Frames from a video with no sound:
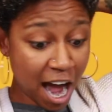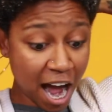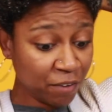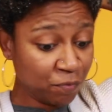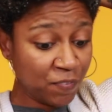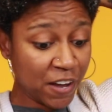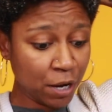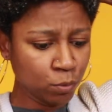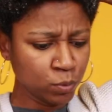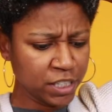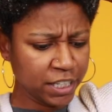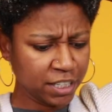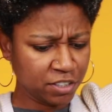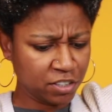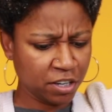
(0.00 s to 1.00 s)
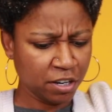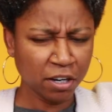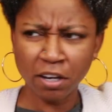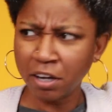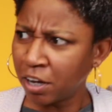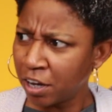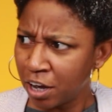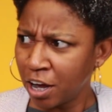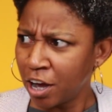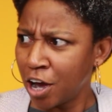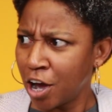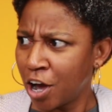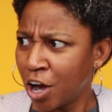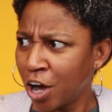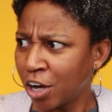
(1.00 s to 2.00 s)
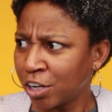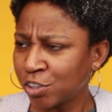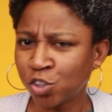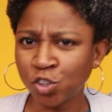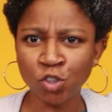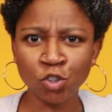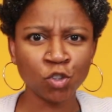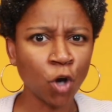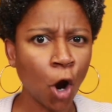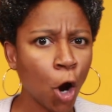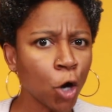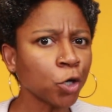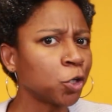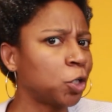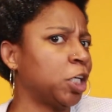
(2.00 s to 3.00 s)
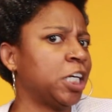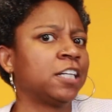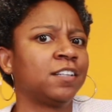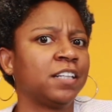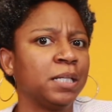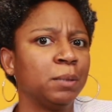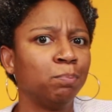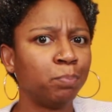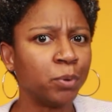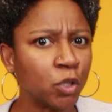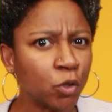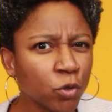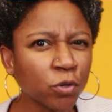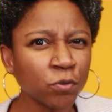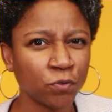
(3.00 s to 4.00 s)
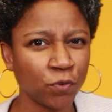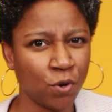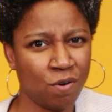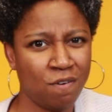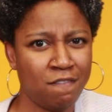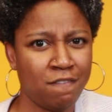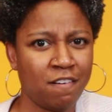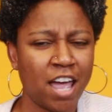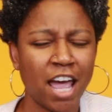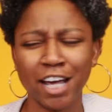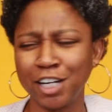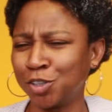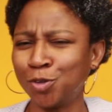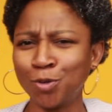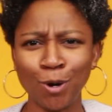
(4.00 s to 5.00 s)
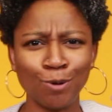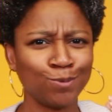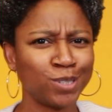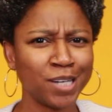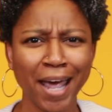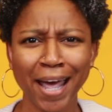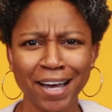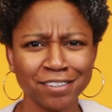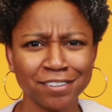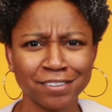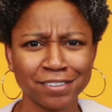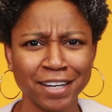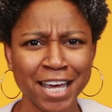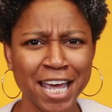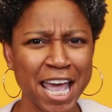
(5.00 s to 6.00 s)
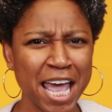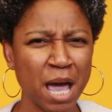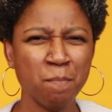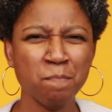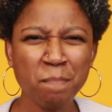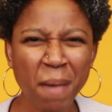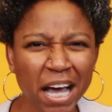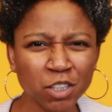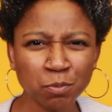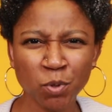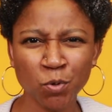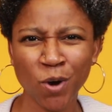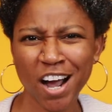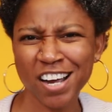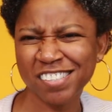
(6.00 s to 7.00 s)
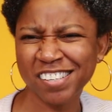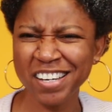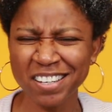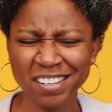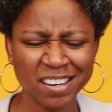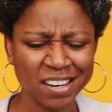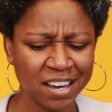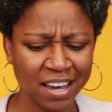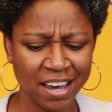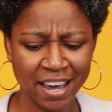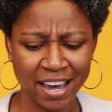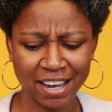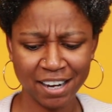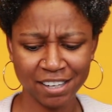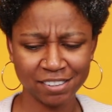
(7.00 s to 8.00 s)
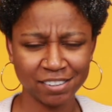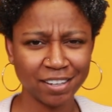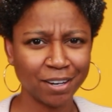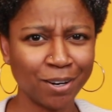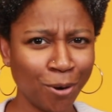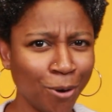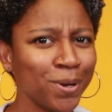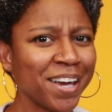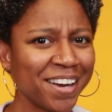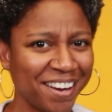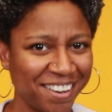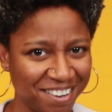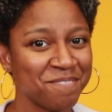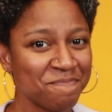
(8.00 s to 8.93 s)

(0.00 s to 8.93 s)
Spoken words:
I found it startlingly beautiful and grotesque and mesmerizing. And I said, oh yeah,